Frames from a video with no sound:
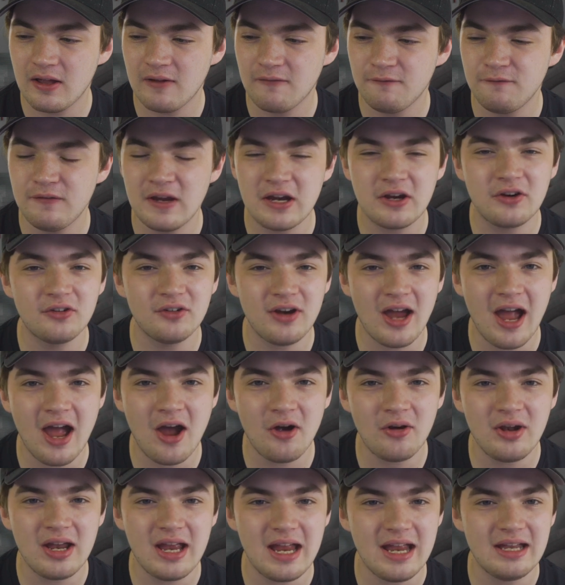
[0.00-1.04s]
figure
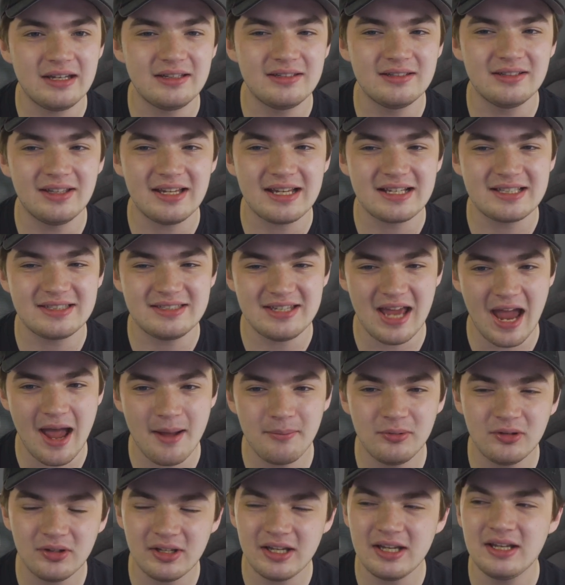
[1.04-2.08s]
out and, like,
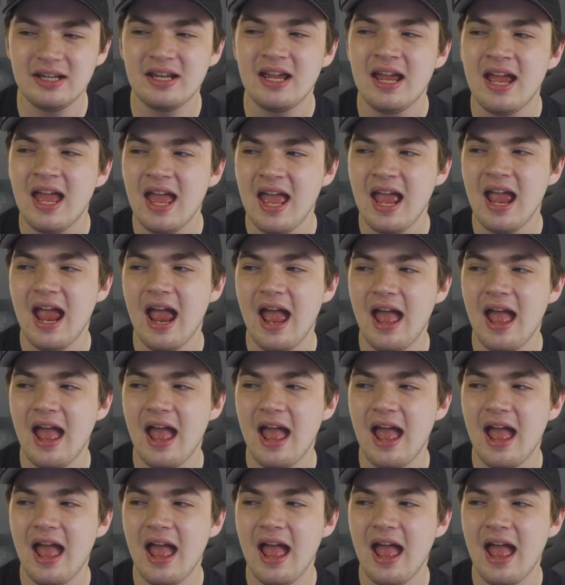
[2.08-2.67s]
dabble in.